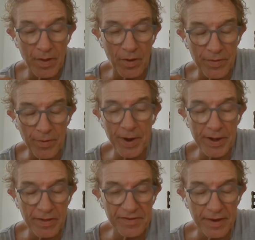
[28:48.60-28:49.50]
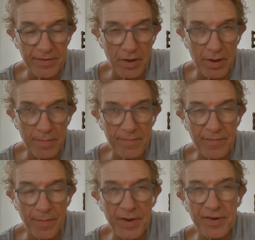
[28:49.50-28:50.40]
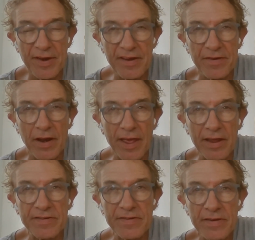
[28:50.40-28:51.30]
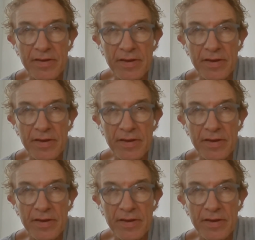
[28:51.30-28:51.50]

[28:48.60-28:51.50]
on the radio at the same time from international acts